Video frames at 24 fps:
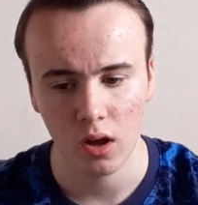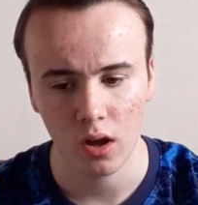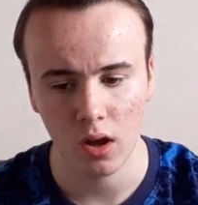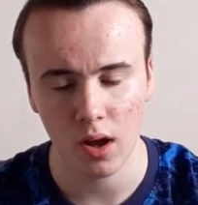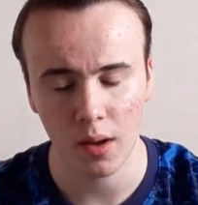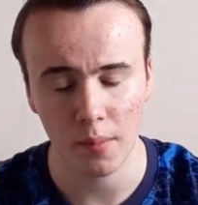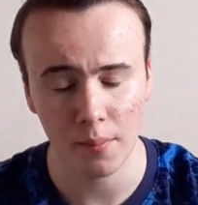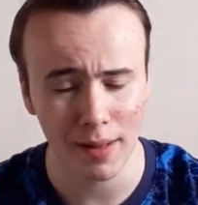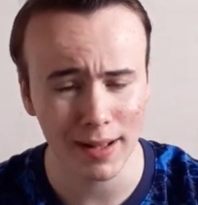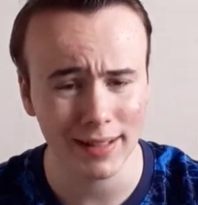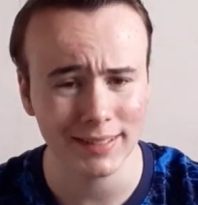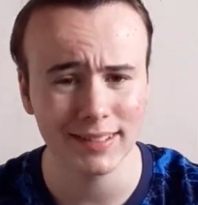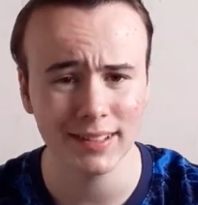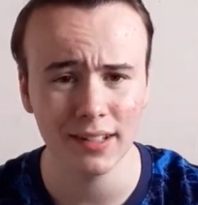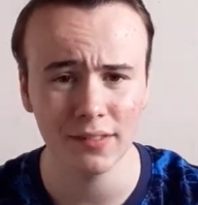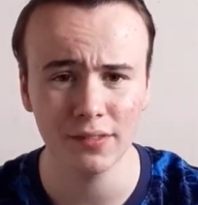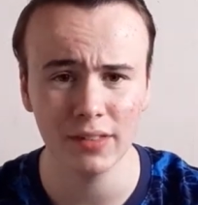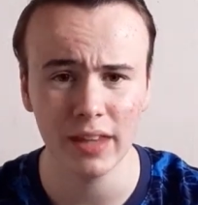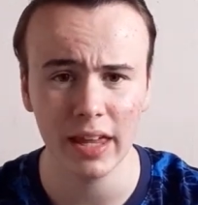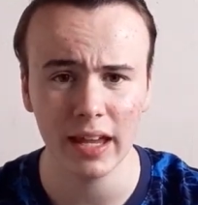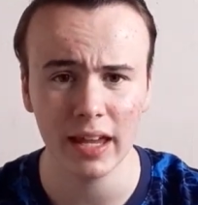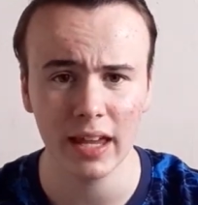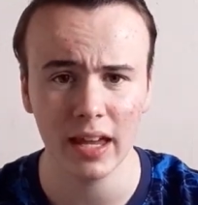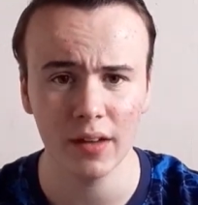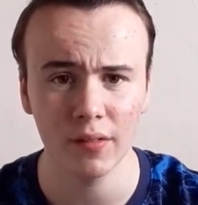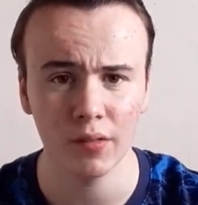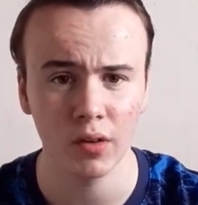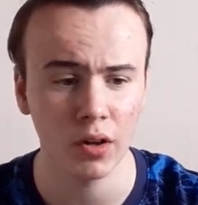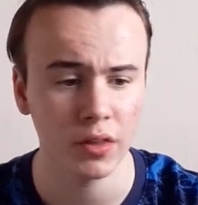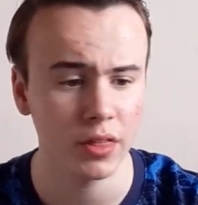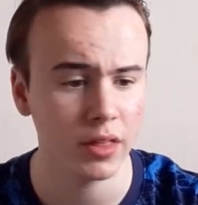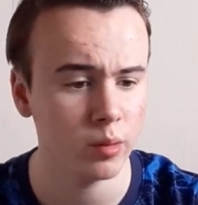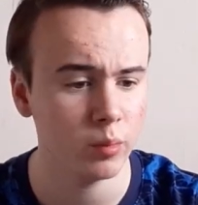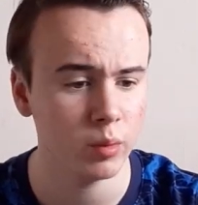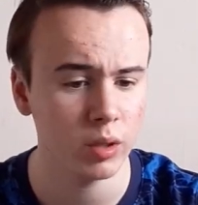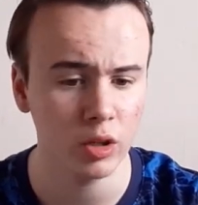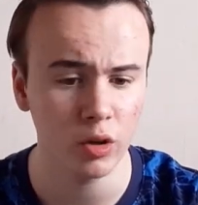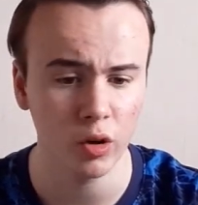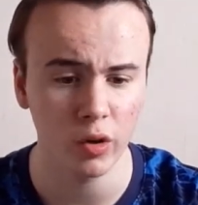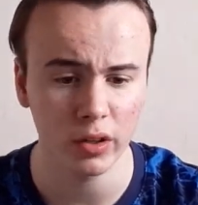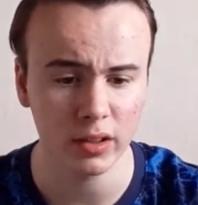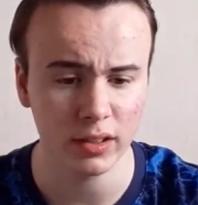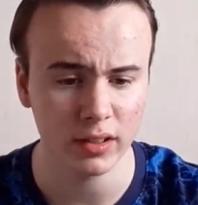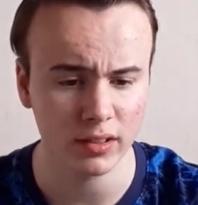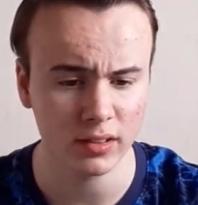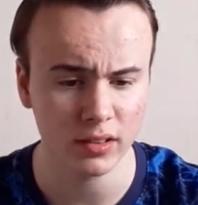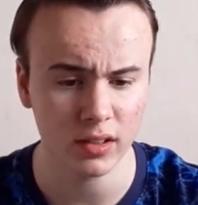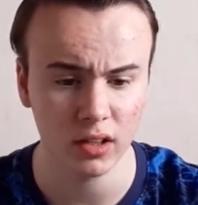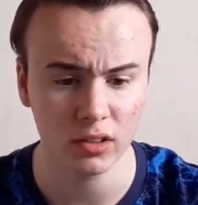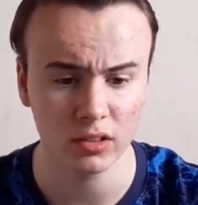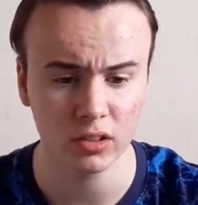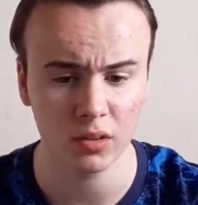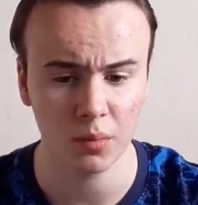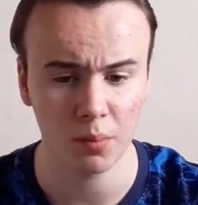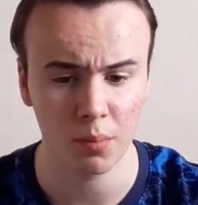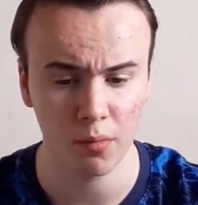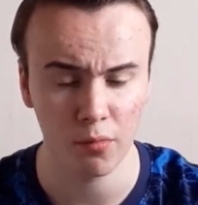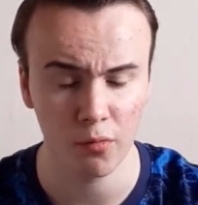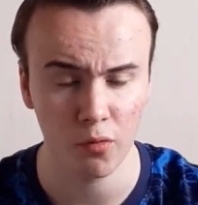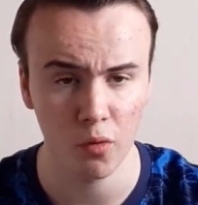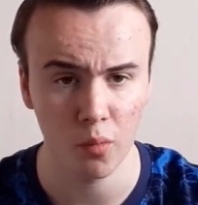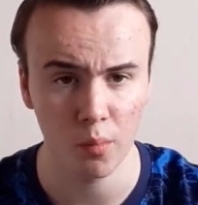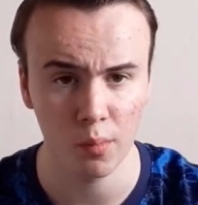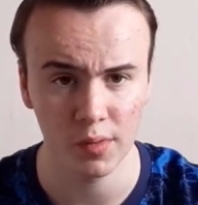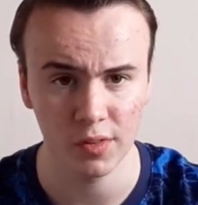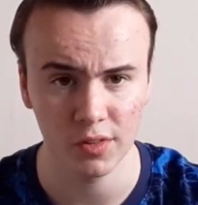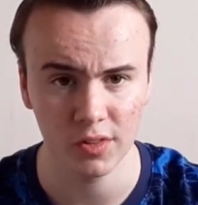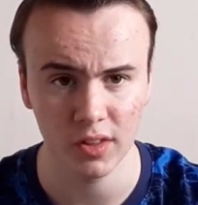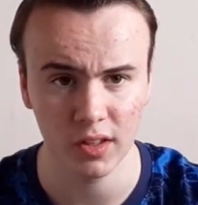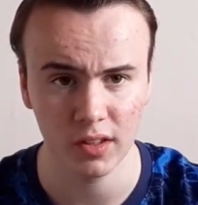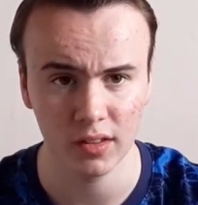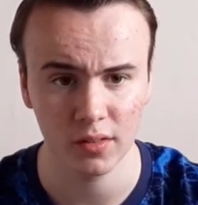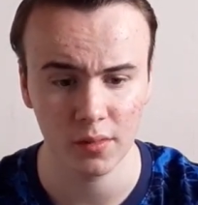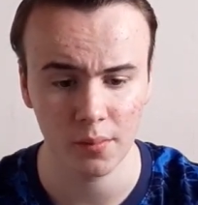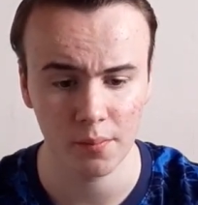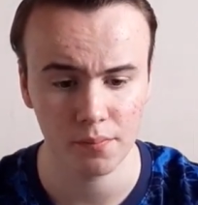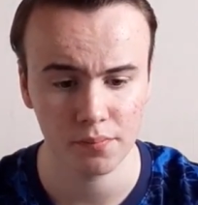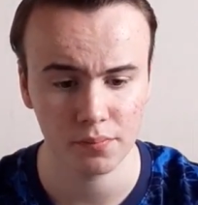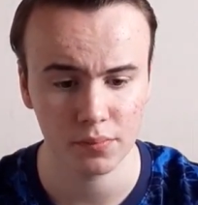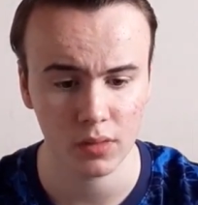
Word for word: A massive negative. I think we've got to discuss the performances.